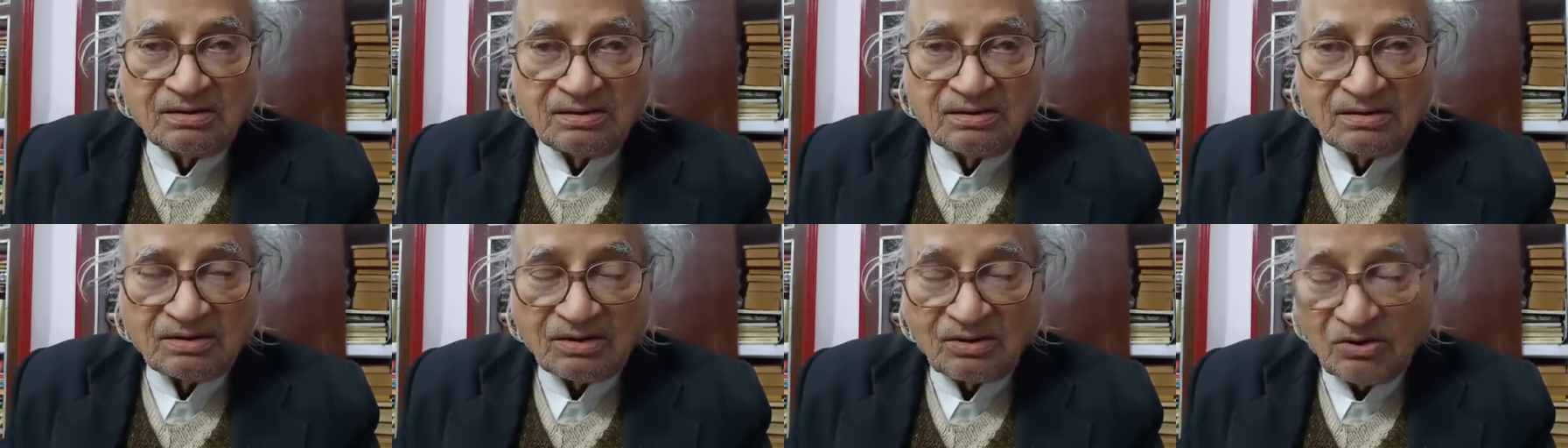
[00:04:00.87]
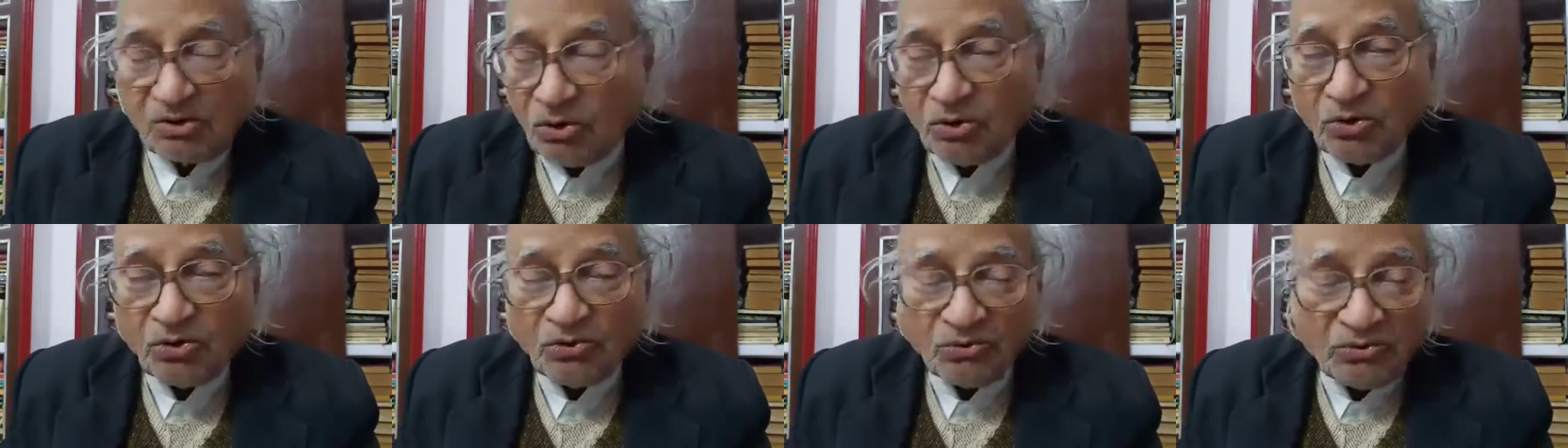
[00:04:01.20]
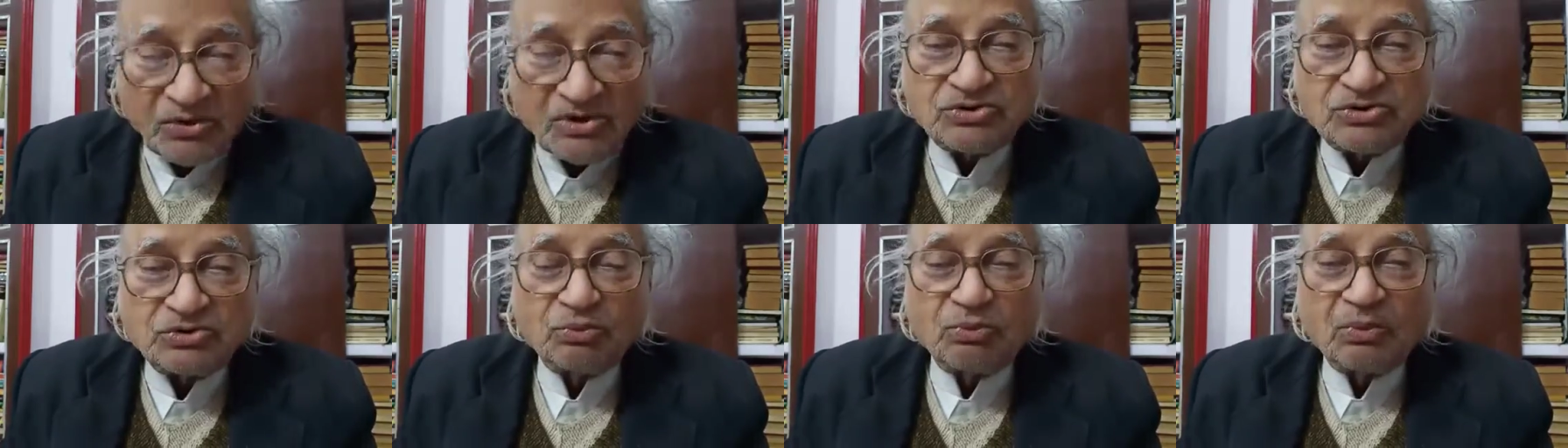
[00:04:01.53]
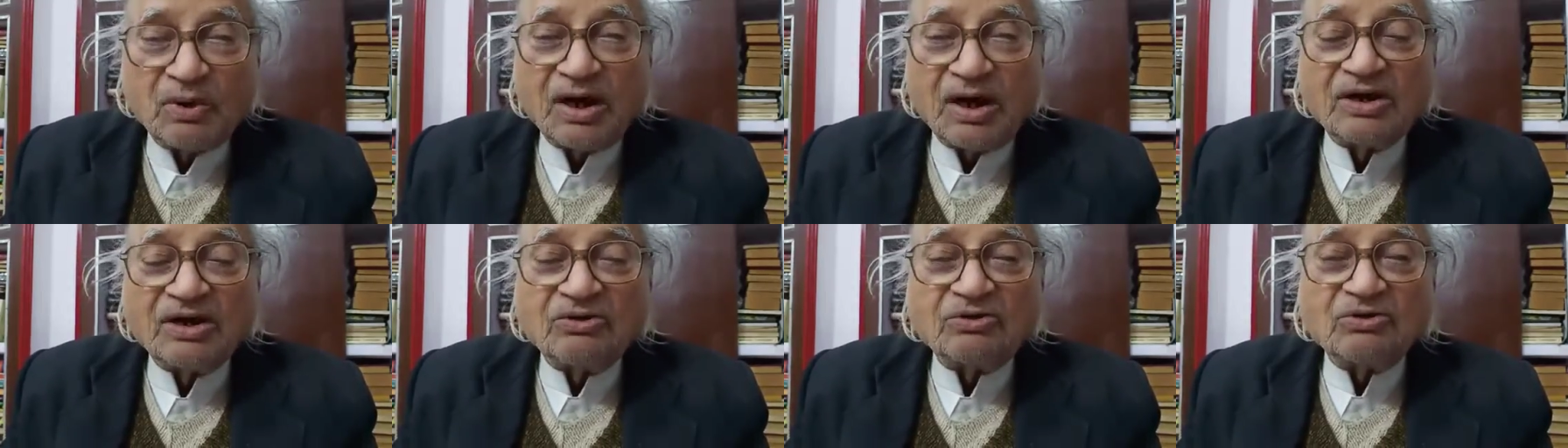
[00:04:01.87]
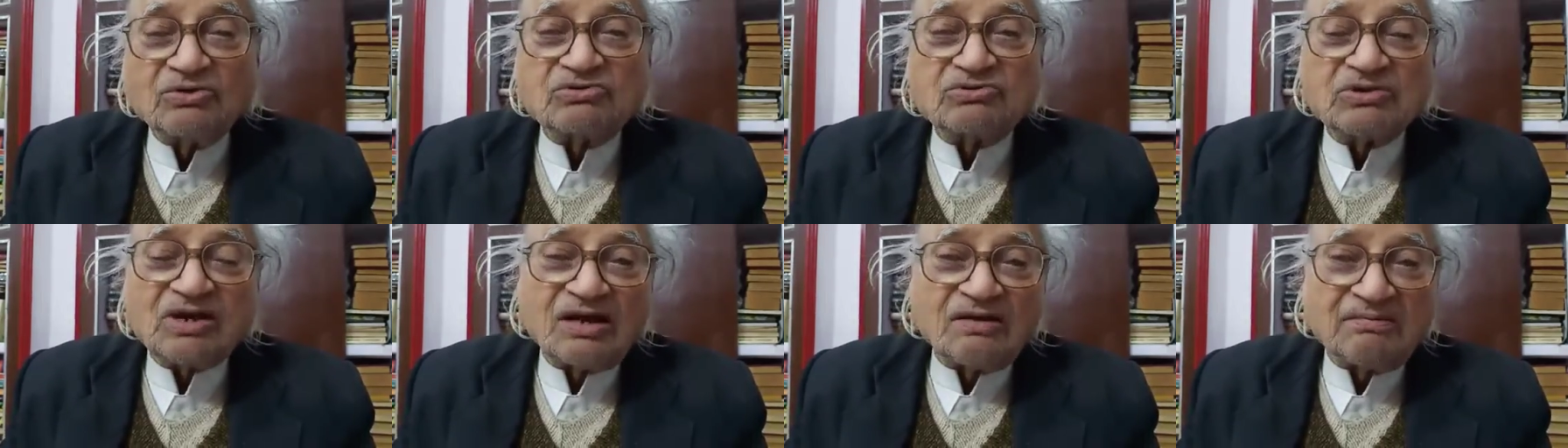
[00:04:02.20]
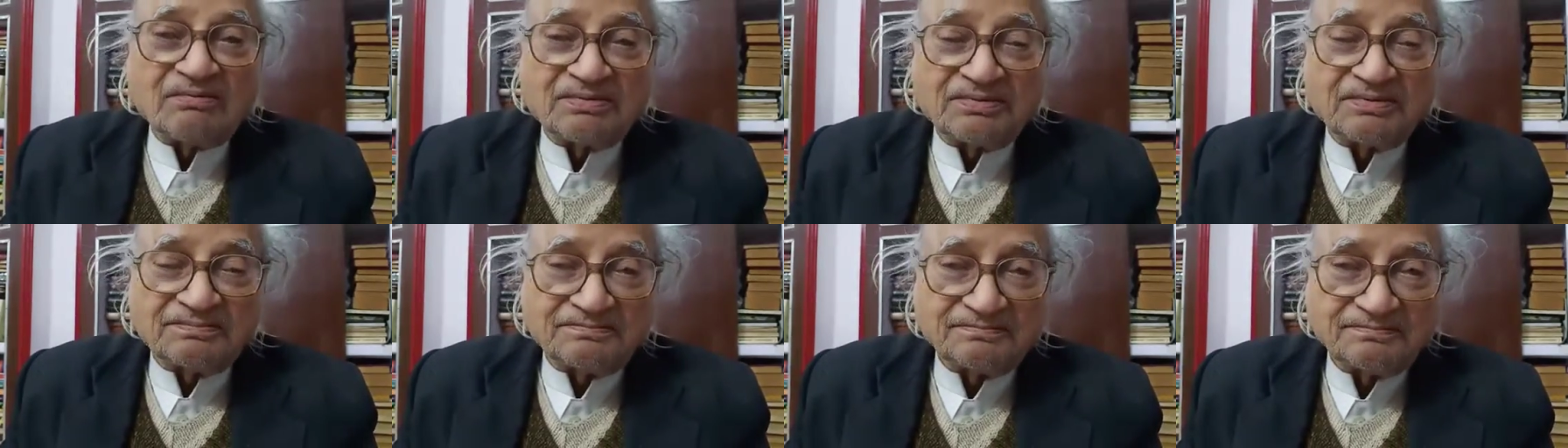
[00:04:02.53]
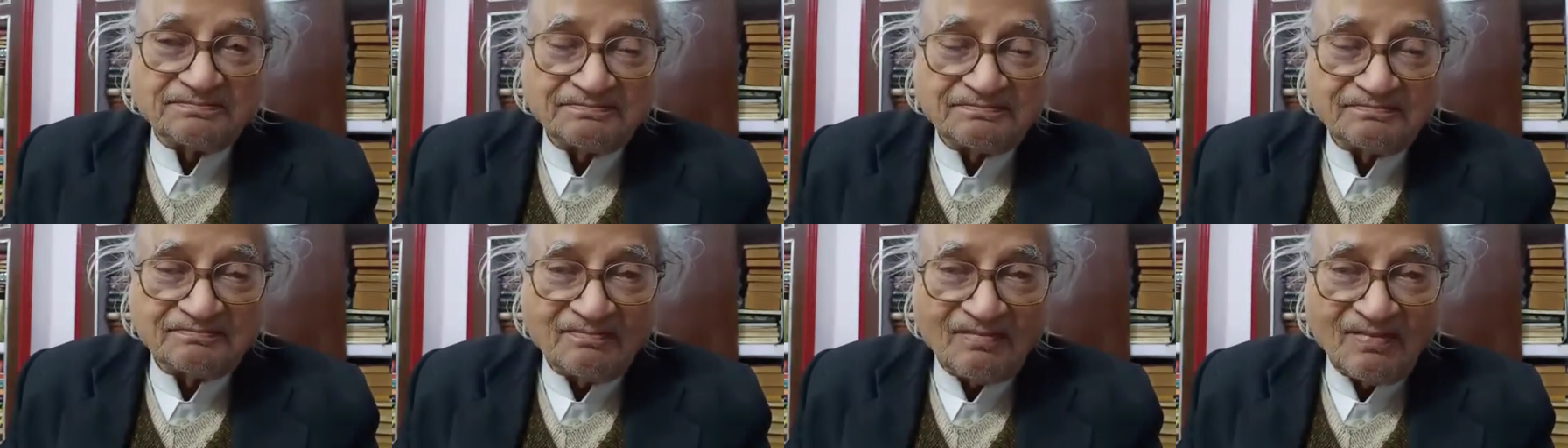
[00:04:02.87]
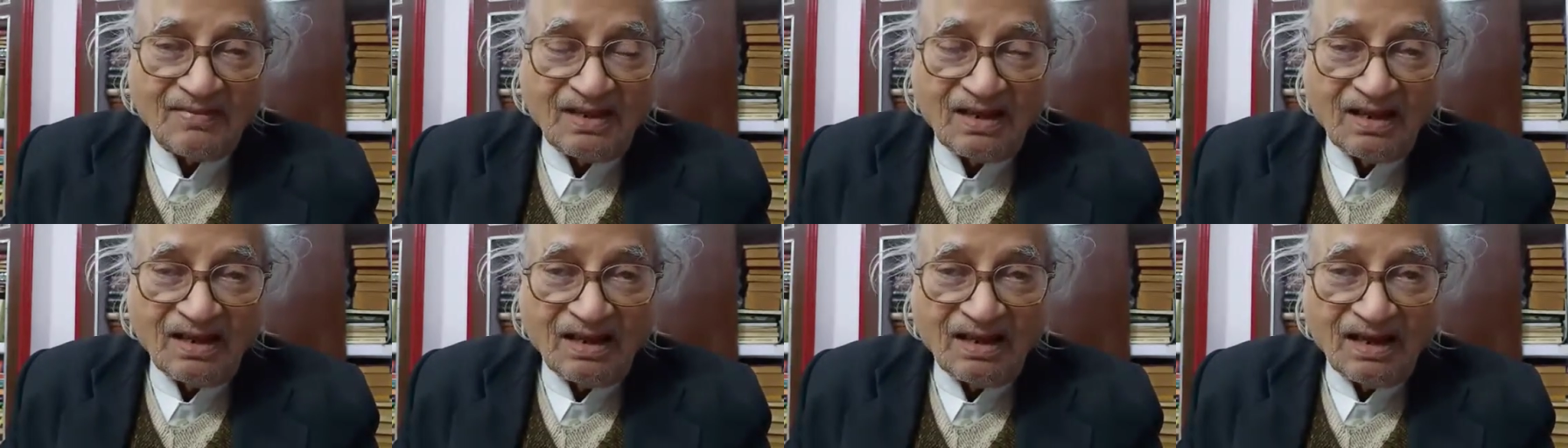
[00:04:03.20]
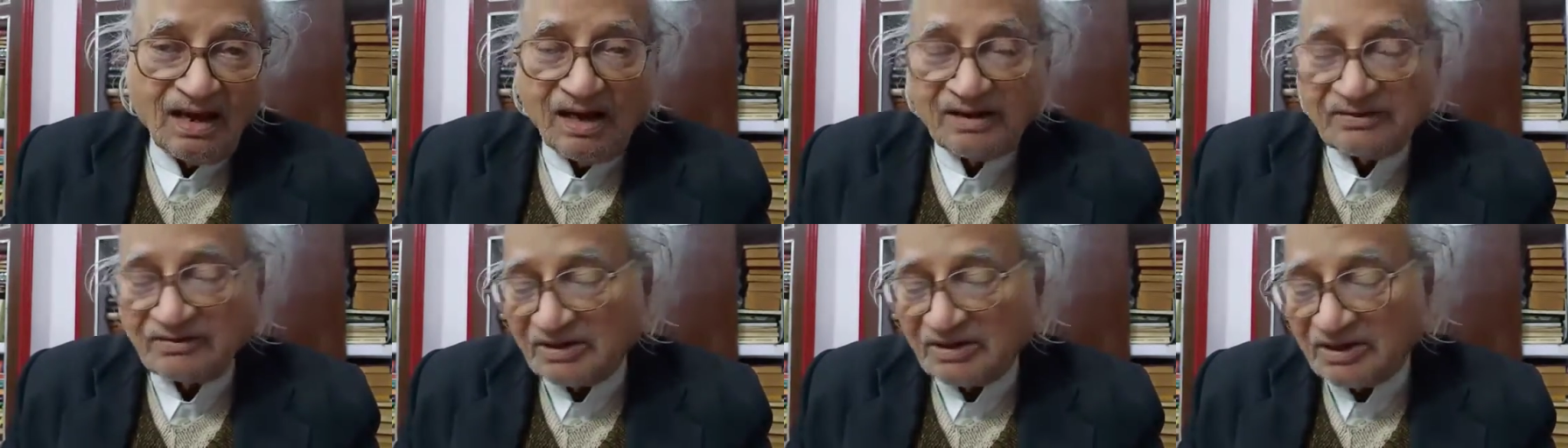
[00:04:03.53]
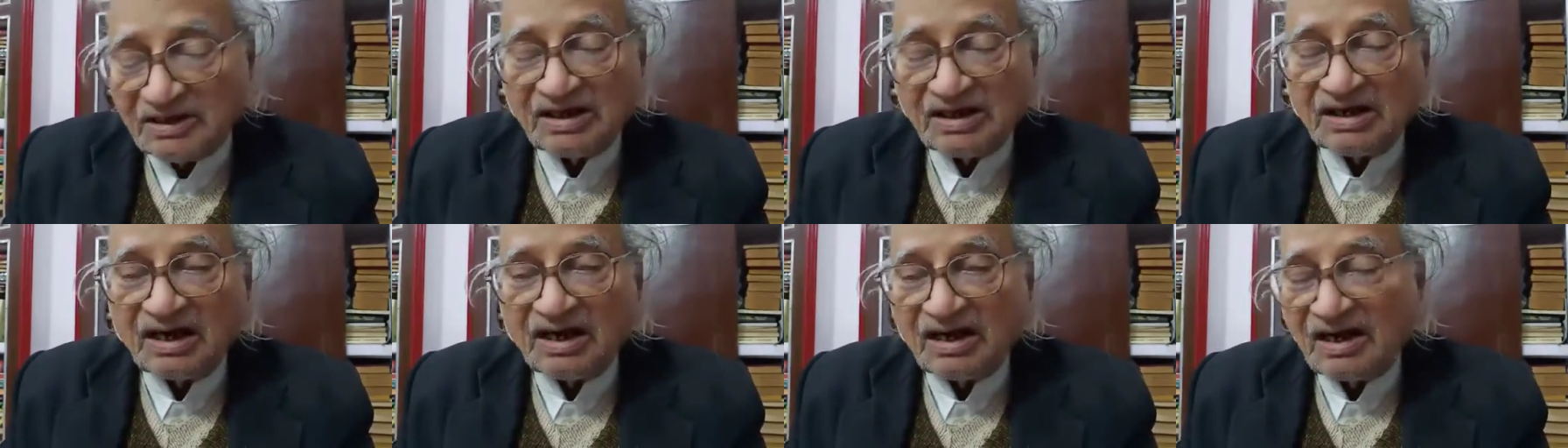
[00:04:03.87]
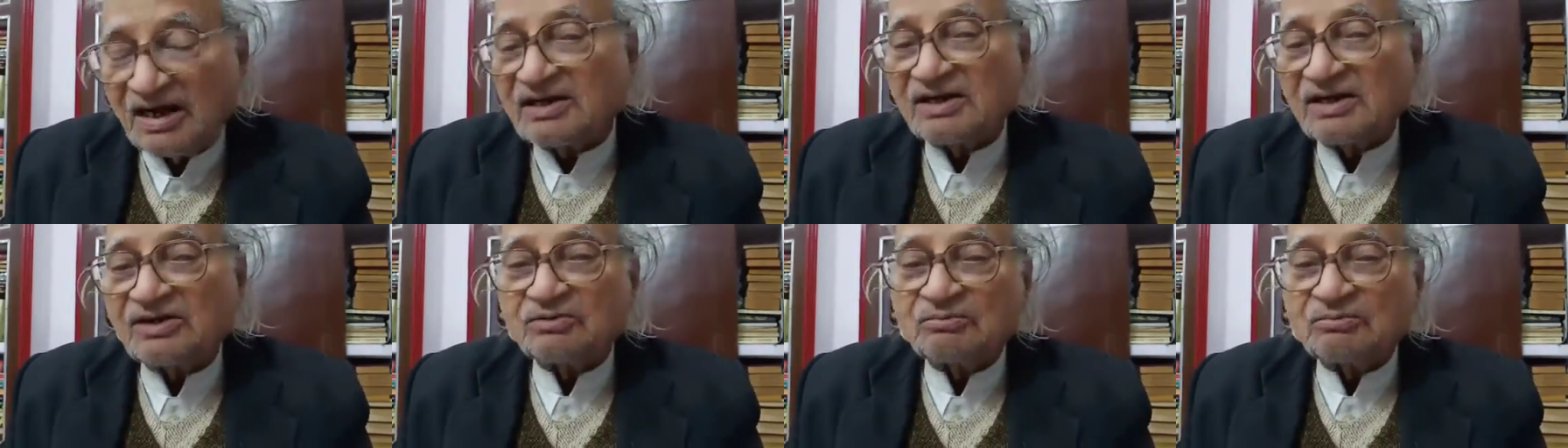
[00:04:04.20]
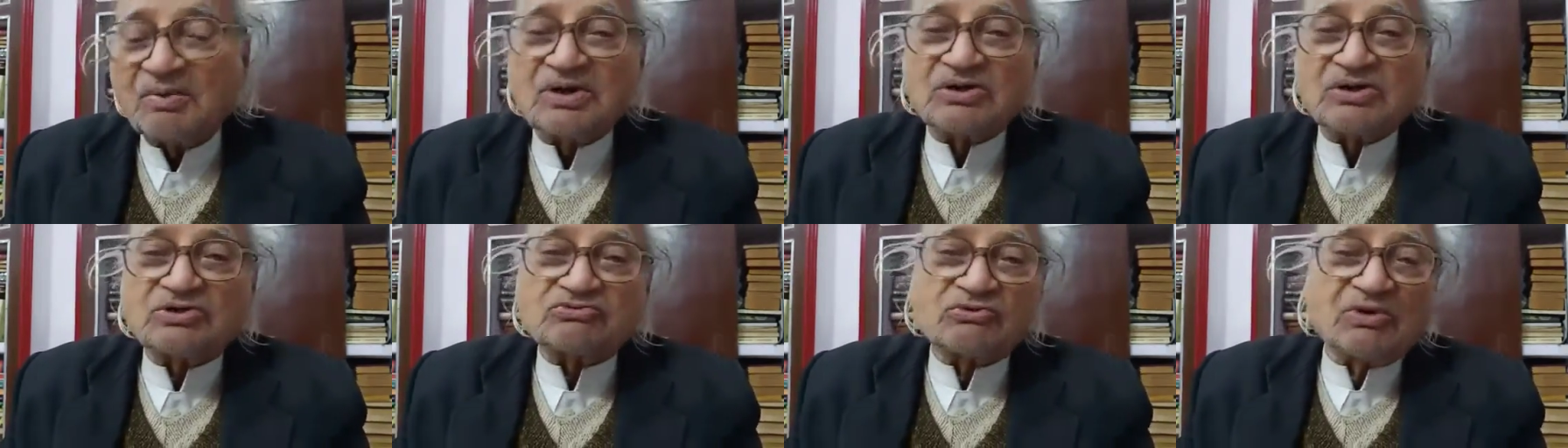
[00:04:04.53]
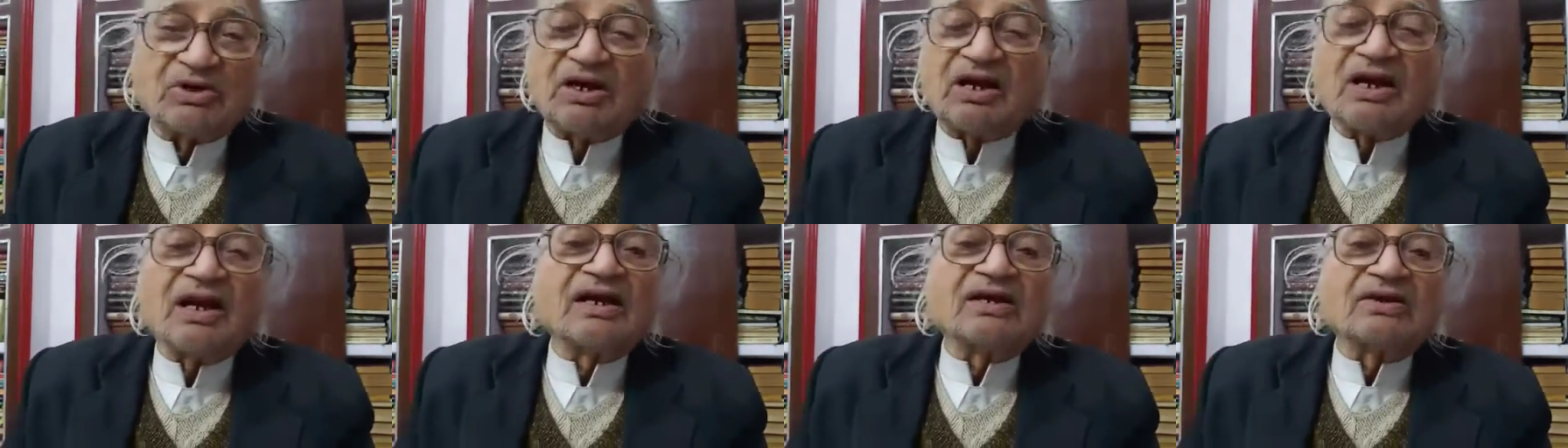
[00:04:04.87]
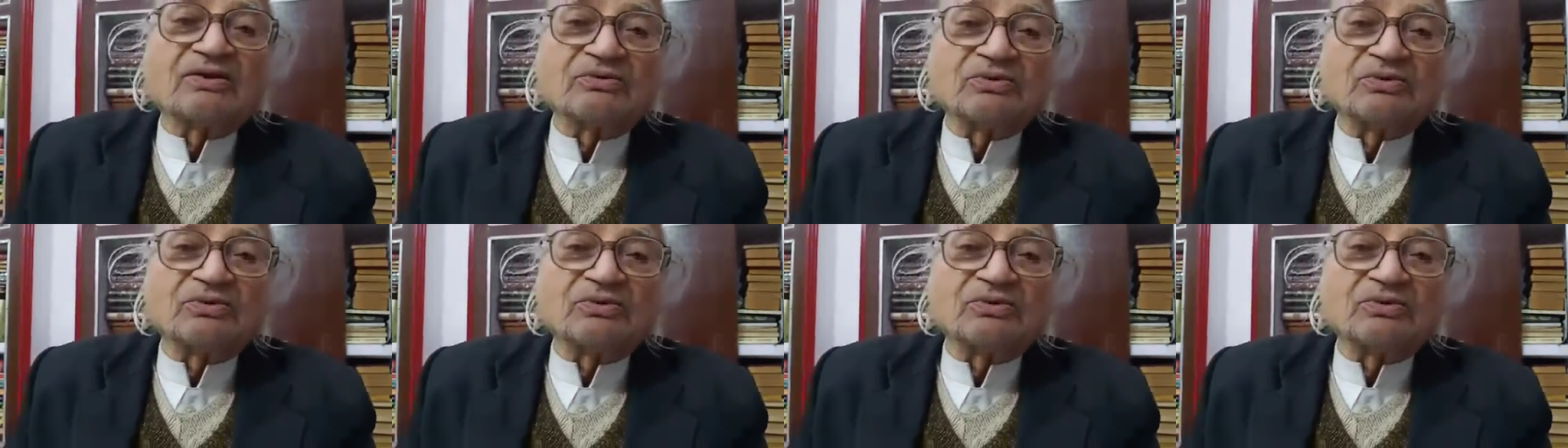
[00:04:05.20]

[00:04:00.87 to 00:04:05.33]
Go rich while you sleep. I've written a letter to Ben Sweetland,